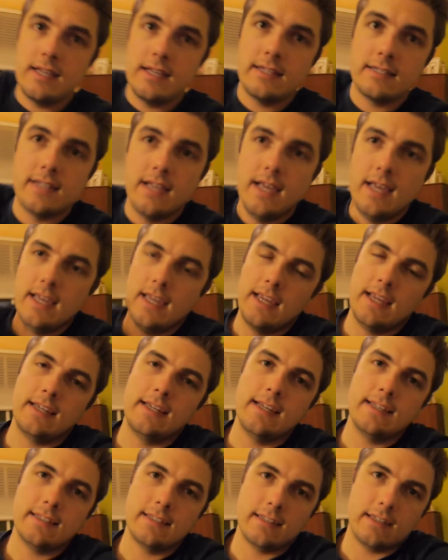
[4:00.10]
things. It
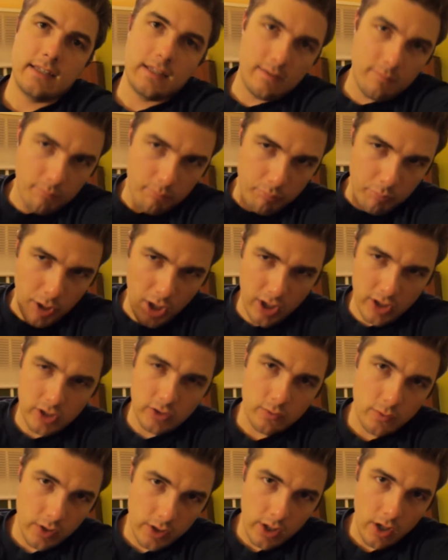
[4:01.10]
doesn't
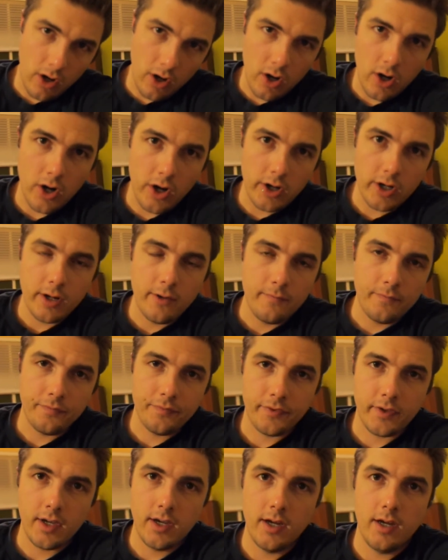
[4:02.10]
punch really hard
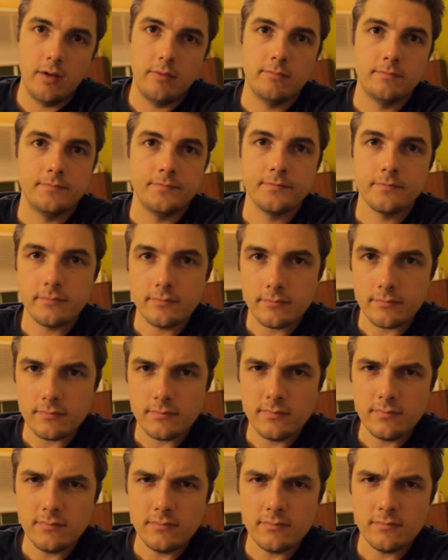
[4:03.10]
like
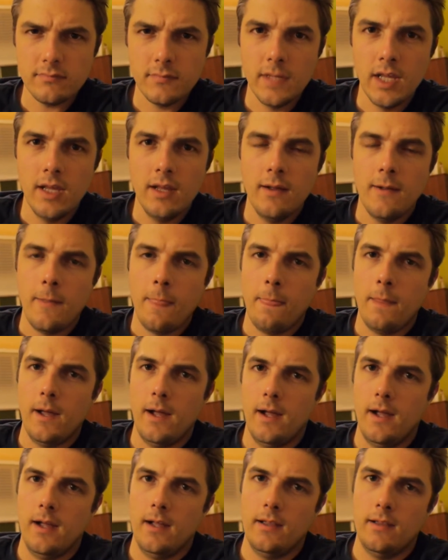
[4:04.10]

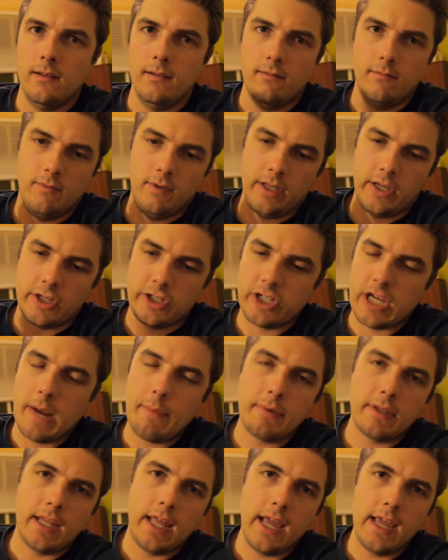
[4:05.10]
a
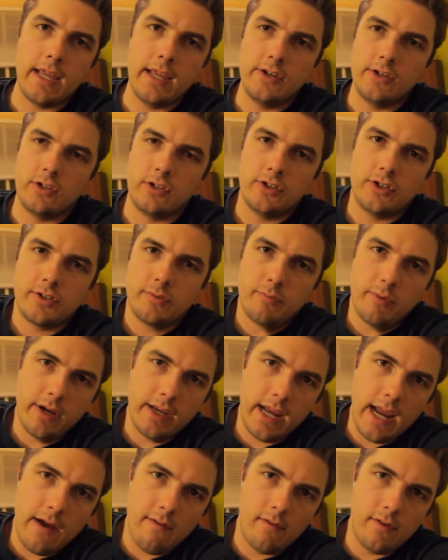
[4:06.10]
shaped light. It'll just
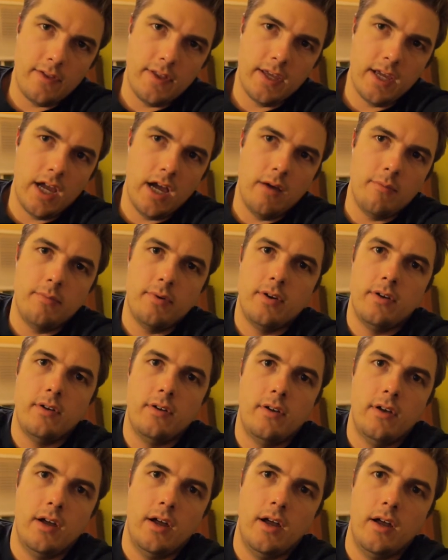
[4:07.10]
bring everything up
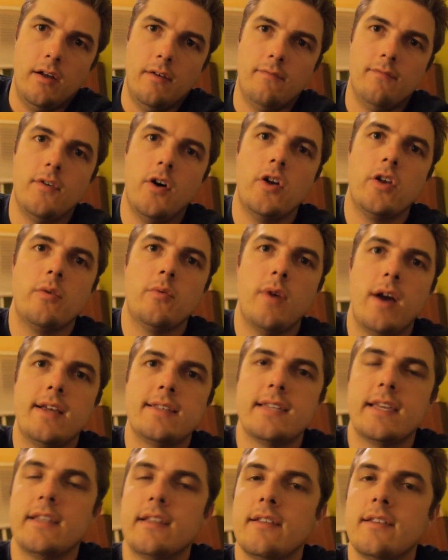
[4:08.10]

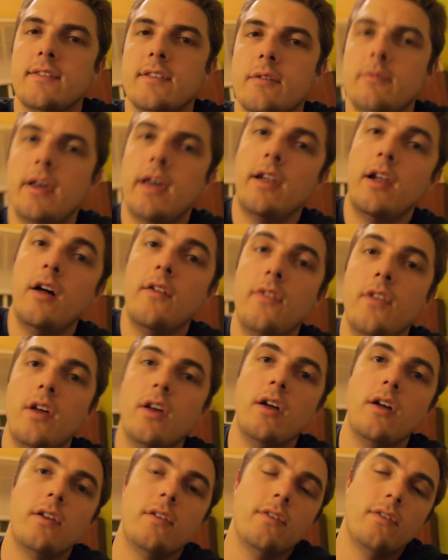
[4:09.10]
volume-wise. And on
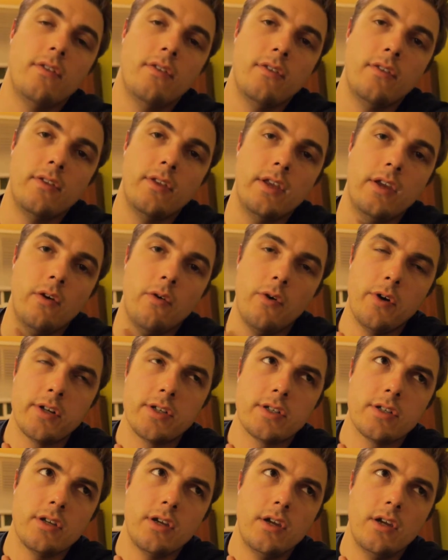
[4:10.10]
the
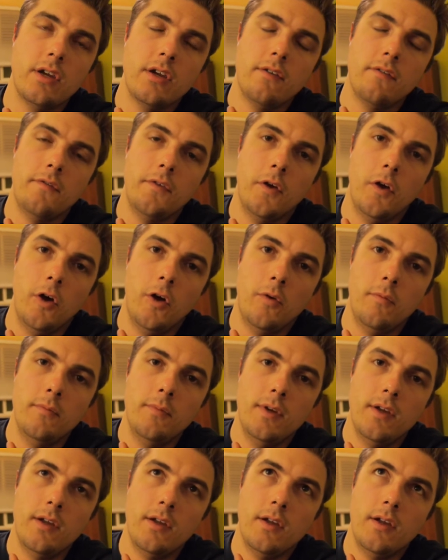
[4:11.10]
Orcs
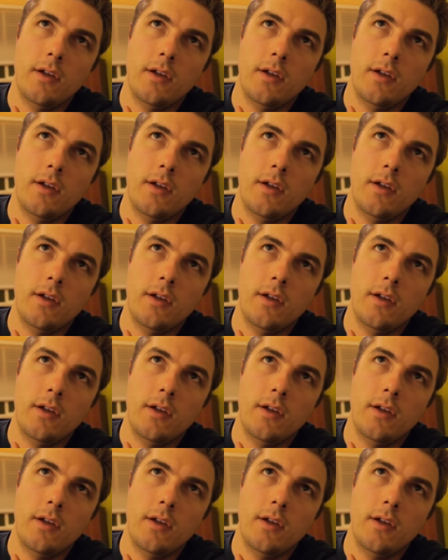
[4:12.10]
film,